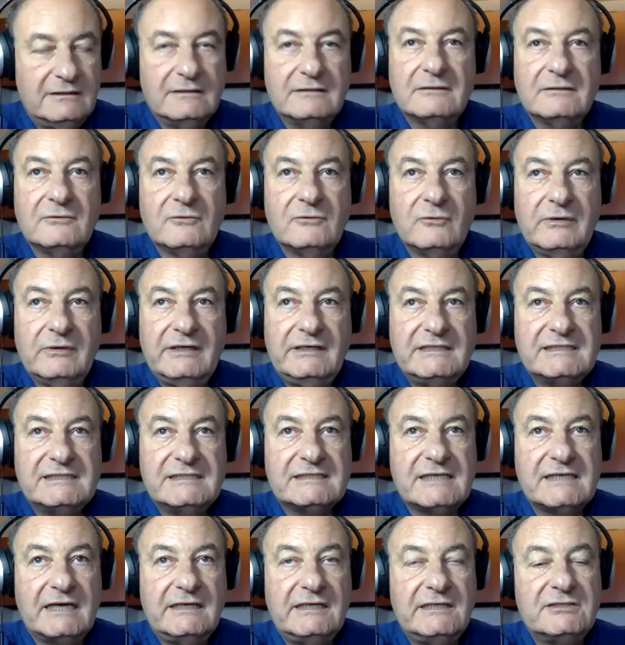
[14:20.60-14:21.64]
We
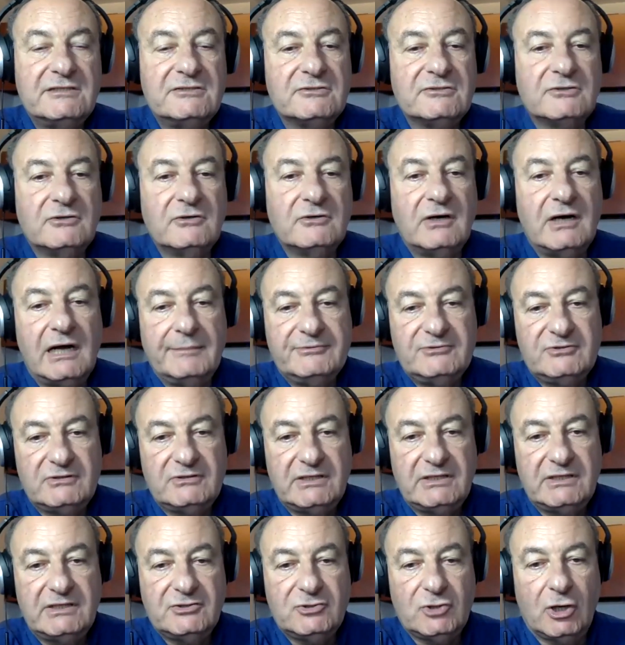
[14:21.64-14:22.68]
decided to go up to
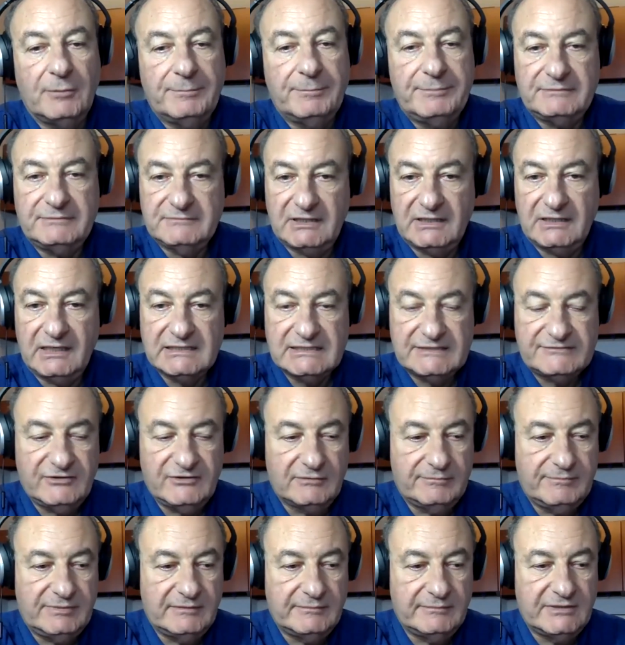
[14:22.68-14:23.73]
the top and ask
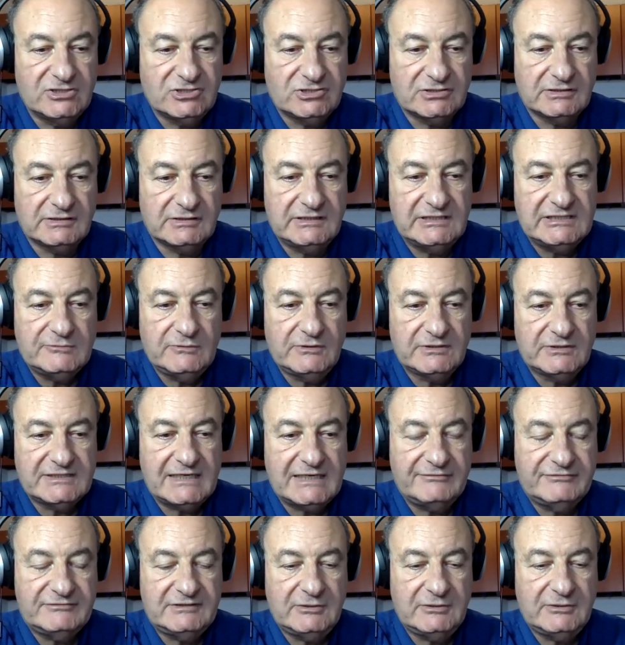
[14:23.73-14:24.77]
for permission. This was
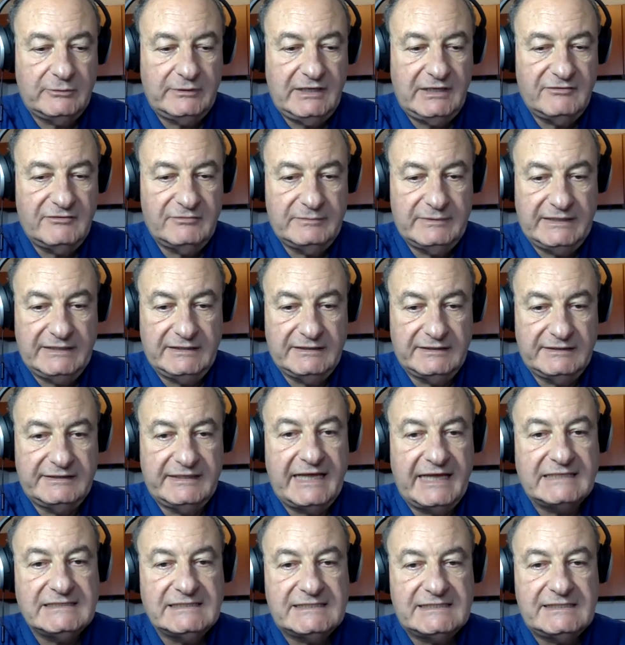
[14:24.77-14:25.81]
after we have been
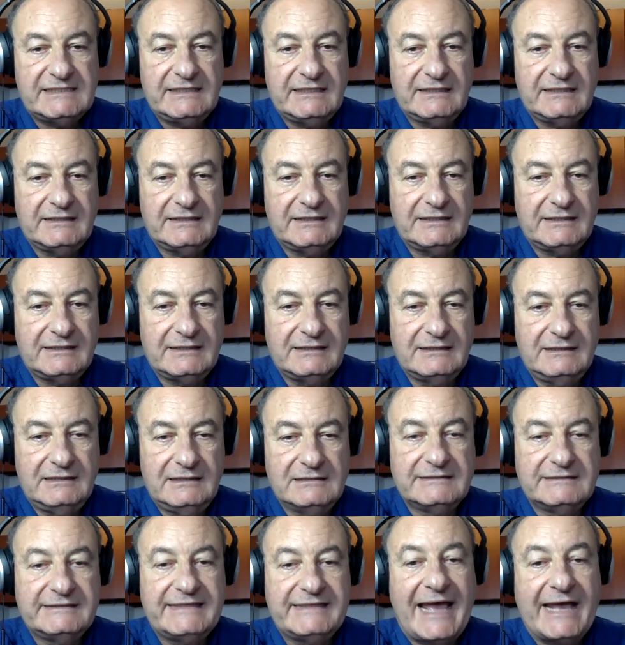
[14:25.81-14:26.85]
dancing a
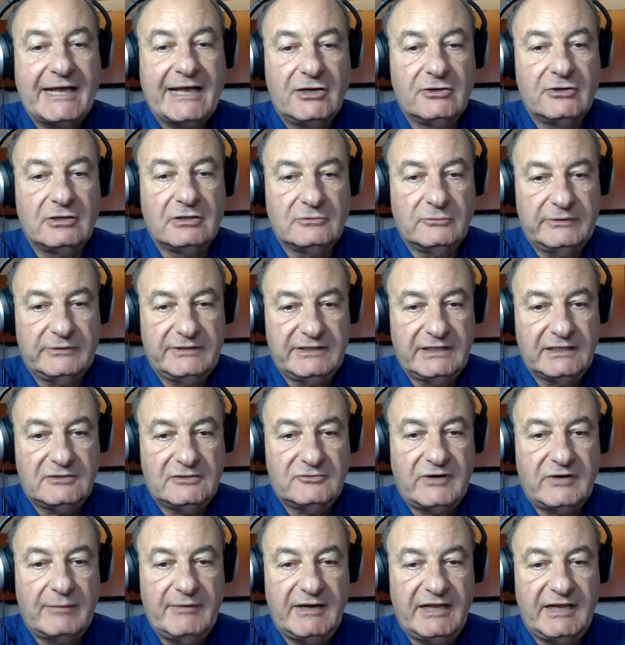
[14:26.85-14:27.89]
little tango with the
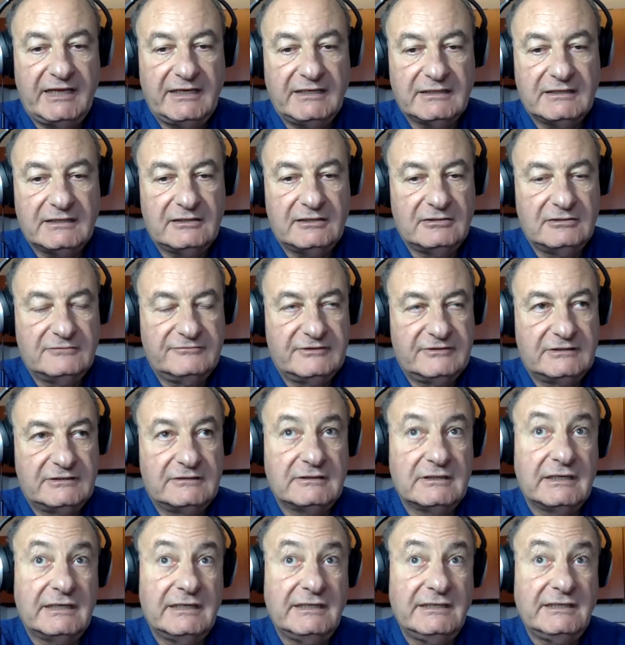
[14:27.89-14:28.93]
Kremlin over
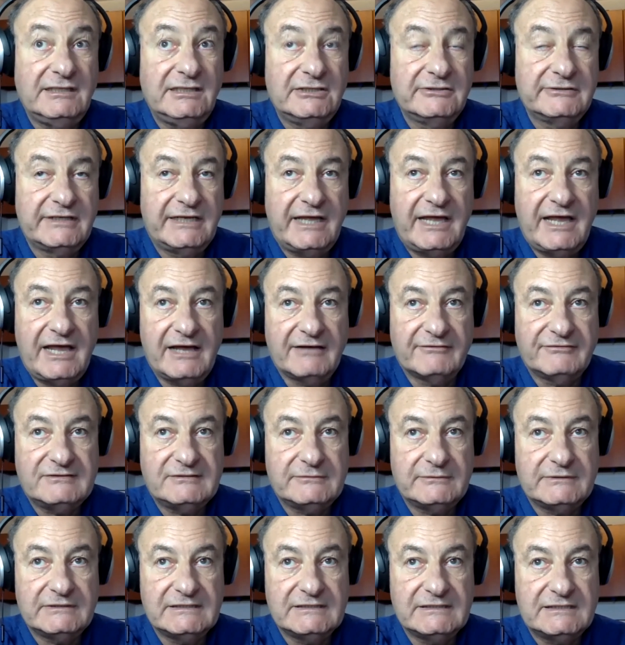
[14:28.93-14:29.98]
a year and a half,
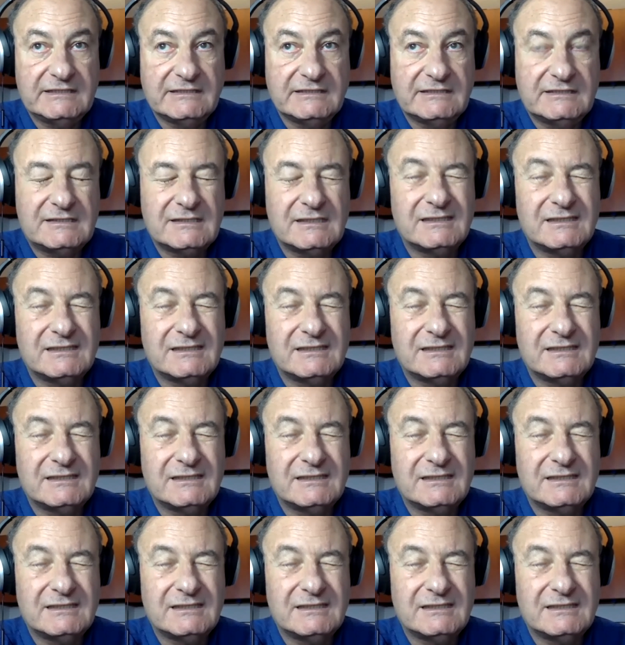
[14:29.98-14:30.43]
since